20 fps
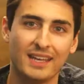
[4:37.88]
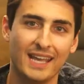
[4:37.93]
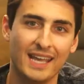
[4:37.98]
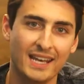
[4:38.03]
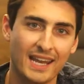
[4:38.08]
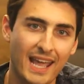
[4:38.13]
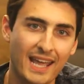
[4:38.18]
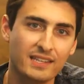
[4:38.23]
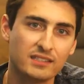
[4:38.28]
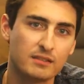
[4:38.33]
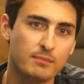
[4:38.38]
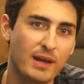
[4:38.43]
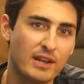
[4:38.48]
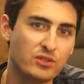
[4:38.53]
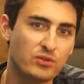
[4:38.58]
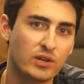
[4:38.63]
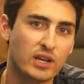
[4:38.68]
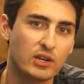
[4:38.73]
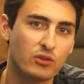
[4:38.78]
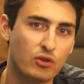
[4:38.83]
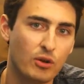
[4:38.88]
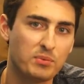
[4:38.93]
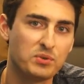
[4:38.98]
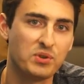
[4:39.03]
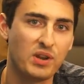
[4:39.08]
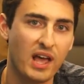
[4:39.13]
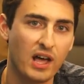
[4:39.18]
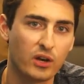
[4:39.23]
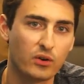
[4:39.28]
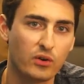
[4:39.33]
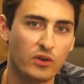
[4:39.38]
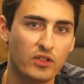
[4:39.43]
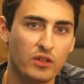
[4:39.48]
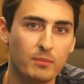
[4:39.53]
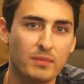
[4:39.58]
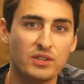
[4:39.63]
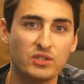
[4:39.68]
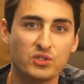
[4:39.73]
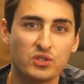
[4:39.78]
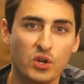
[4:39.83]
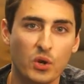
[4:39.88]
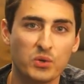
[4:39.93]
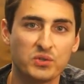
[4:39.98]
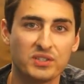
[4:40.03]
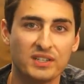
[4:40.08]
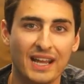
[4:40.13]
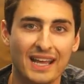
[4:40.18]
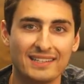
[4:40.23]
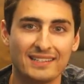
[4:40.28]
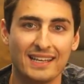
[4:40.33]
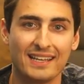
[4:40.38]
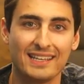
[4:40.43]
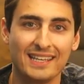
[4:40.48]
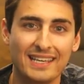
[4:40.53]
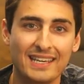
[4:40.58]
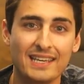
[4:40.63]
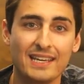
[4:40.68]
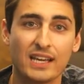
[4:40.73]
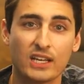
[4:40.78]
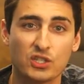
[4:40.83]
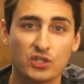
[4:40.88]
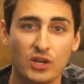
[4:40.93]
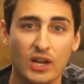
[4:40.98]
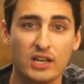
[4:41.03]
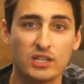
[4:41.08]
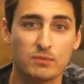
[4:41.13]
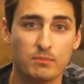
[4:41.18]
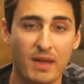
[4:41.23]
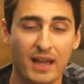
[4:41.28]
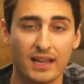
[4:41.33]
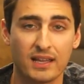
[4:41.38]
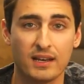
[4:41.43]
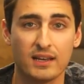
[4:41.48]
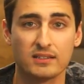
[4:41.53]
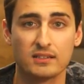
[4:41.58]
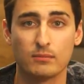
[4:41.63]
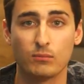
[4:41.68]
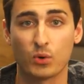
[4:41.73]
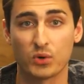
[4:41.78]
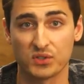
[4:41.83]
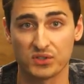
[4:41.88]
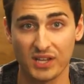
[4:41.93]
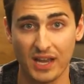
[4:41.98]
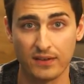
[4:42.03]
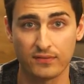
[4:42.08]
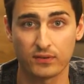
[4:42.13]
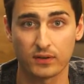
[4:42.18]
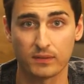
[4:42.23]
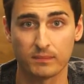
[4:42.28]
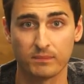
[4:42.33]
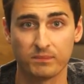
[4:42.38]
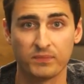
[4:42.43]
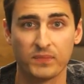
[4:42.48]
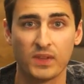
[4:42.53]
An asymmetric encryption algorithm is chosen as a key exchange mechanism or cipher.